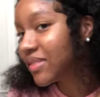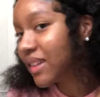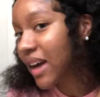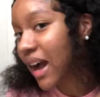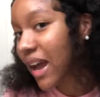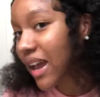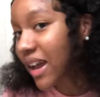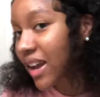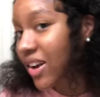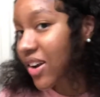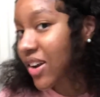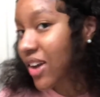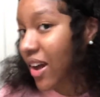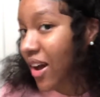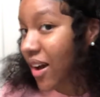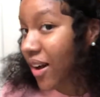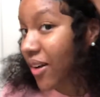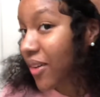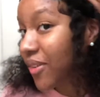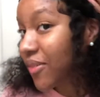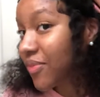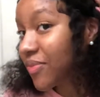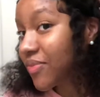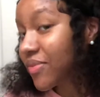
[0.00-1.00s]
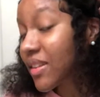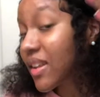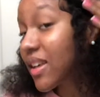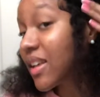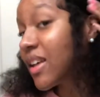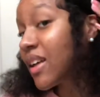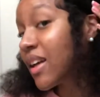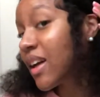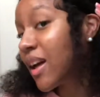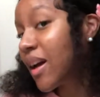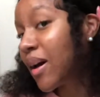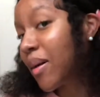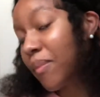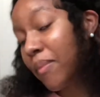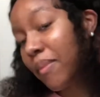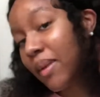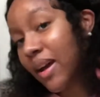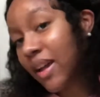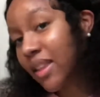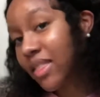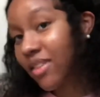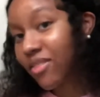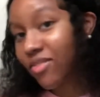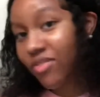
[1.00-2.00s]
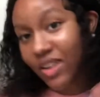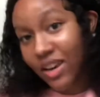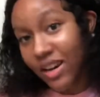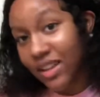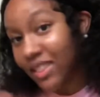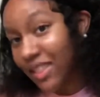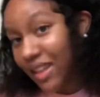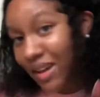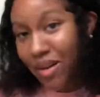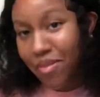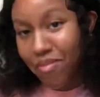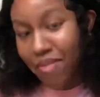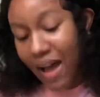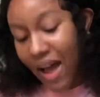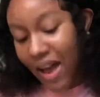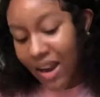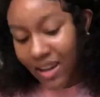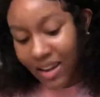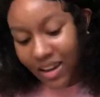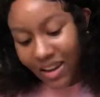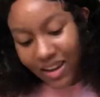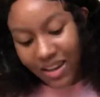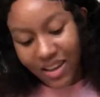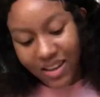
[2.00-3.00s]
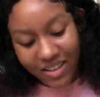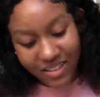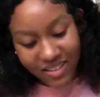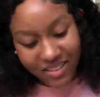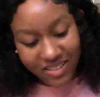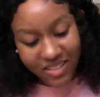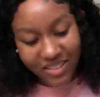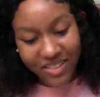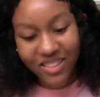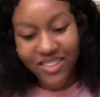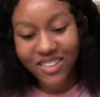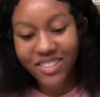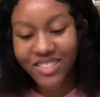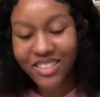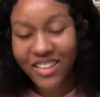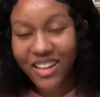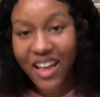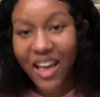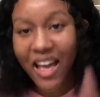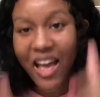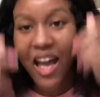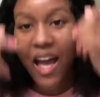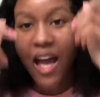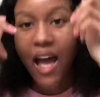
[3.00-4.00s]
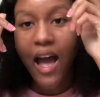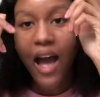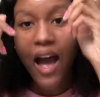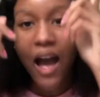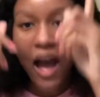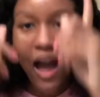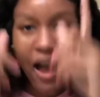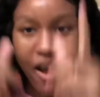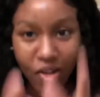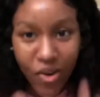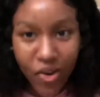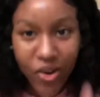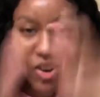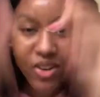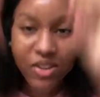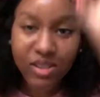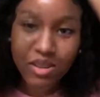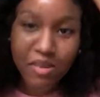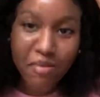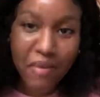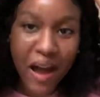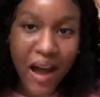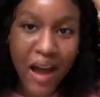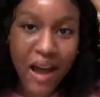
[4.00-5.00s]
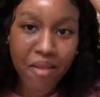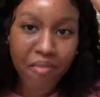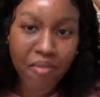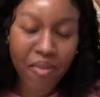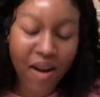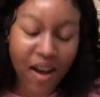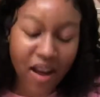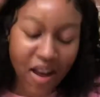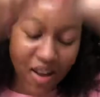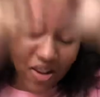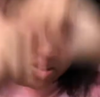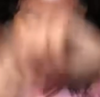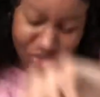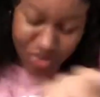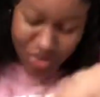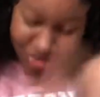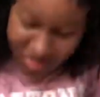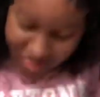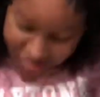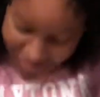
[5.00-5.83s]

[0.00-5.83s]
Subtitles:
I hear y'all. But the funny thing about it is, I ordered some eyebrows.